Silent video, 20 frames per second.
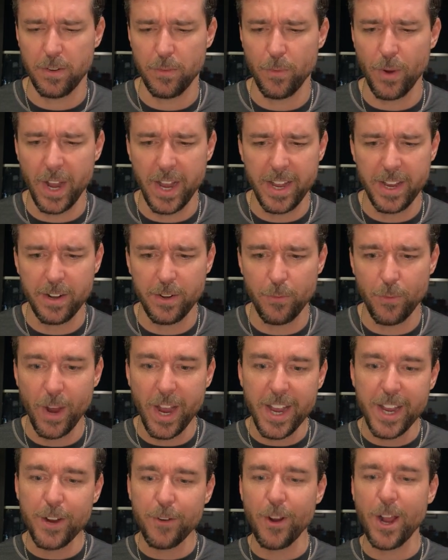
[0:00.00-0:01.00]

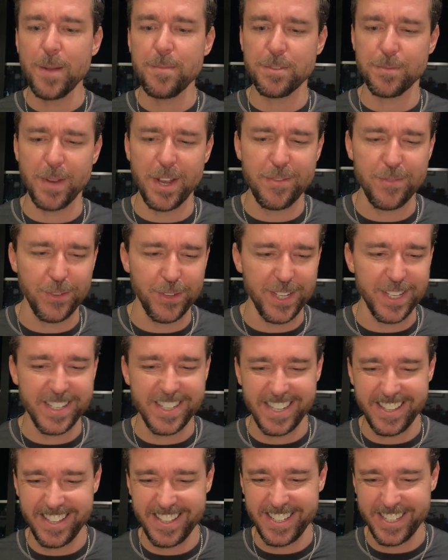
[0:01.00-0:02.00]
Ryan Grimes
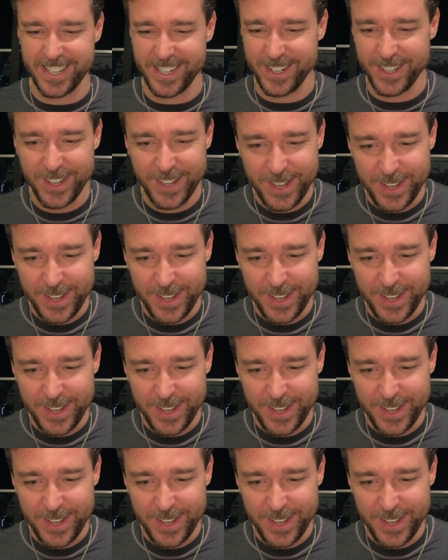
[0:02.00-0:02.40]
Mindfulness. Yeah, that's it.